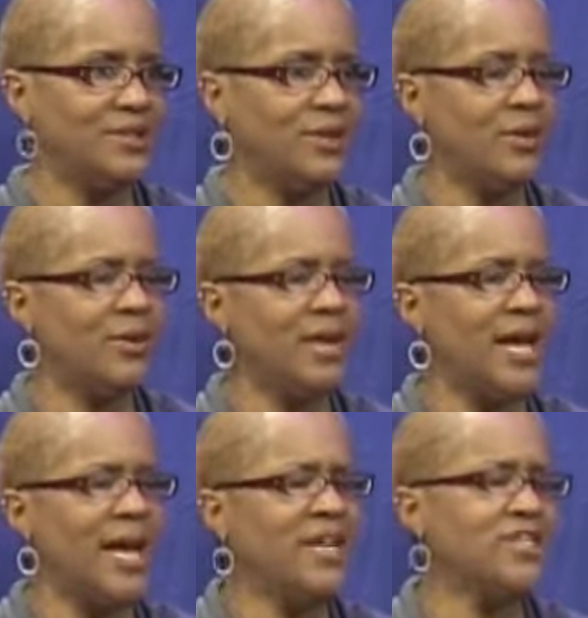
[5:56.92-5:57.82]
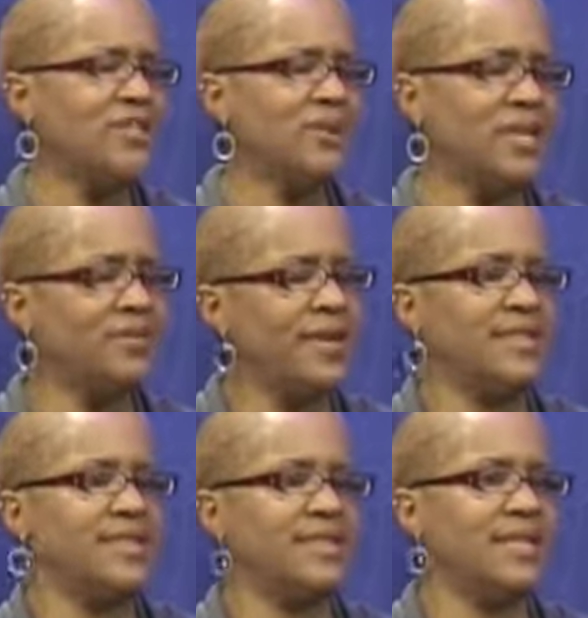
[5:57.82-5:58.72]
So actually, whenever I
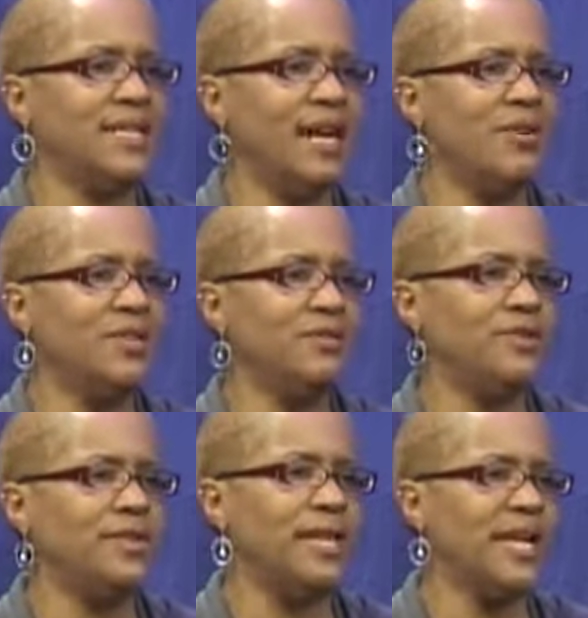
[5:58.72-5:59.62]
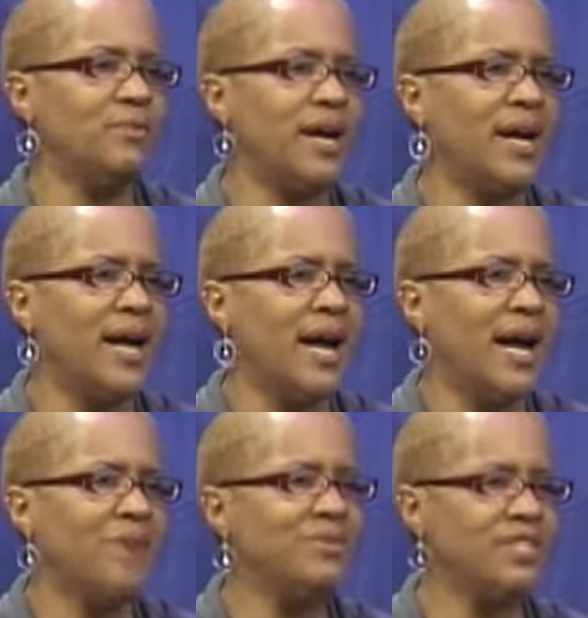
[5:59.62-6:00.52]
sing, I always feel like
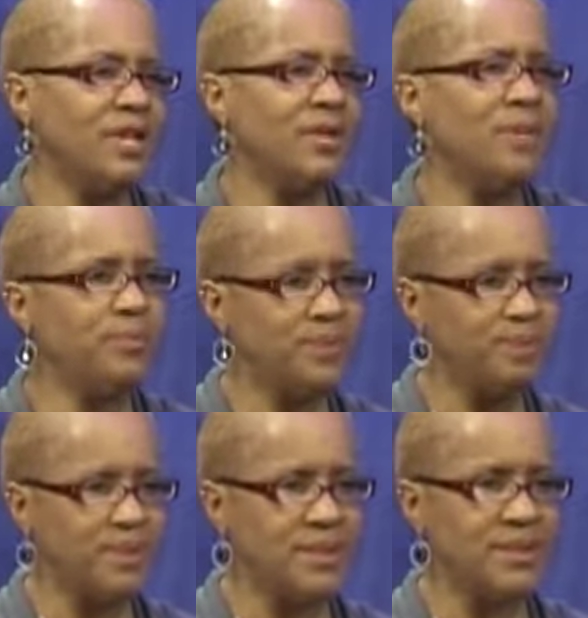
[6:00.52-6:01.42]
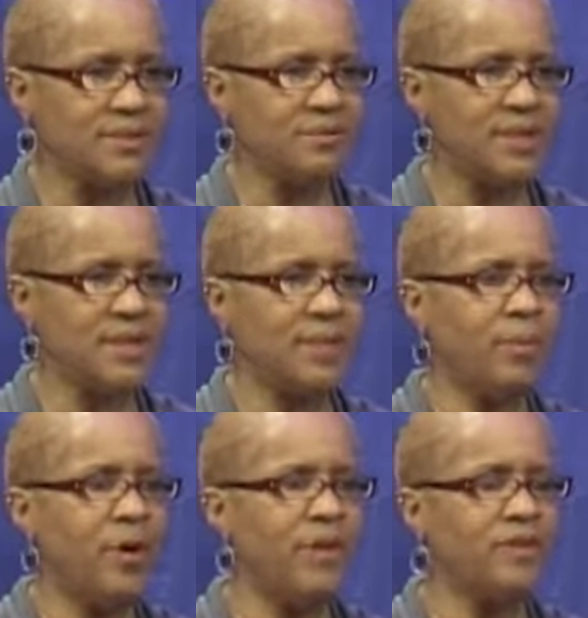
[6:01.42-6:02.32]
I'm sharing a piece of me, a
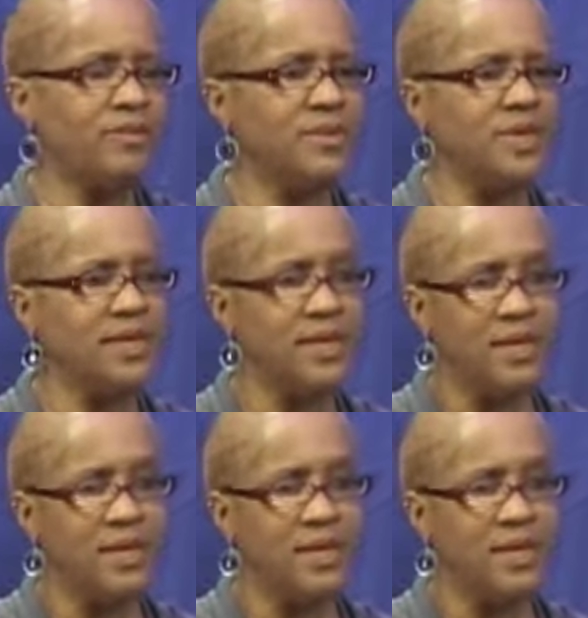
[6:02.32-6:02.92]
part of me